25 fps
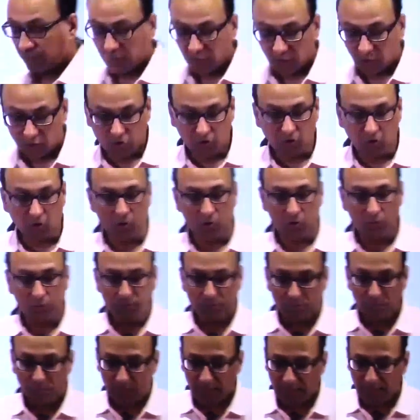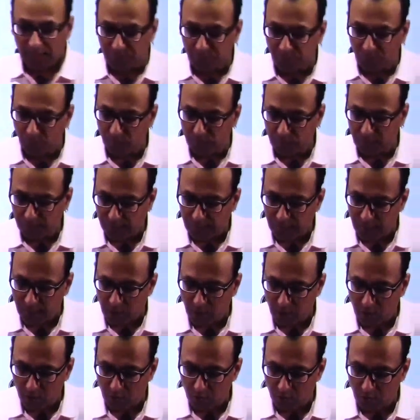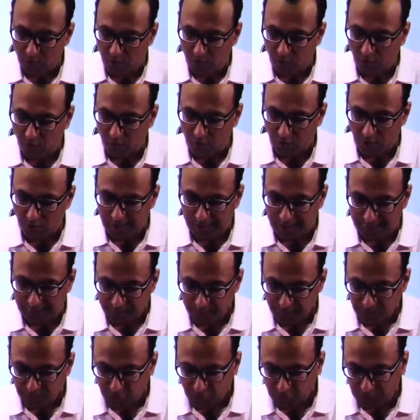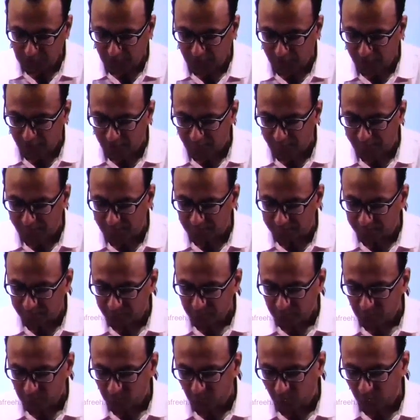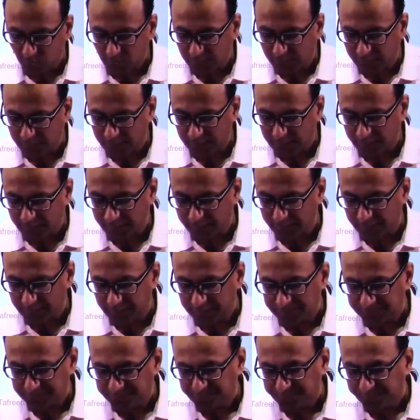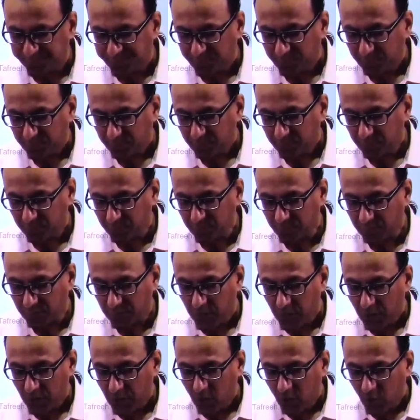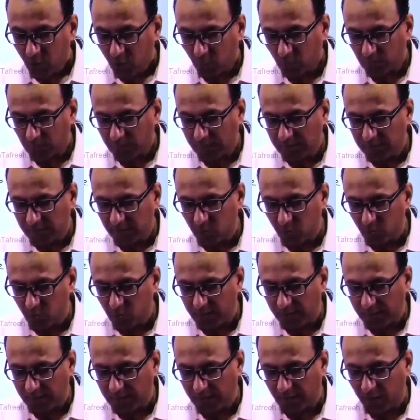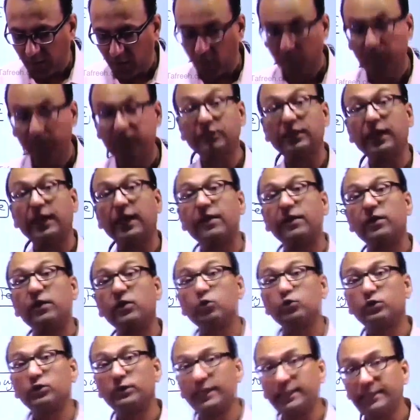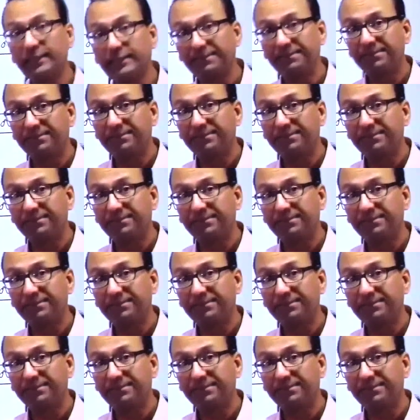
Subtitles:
So if you say now you got the secondary oocyte here, what else do you get along with secondary oocyte?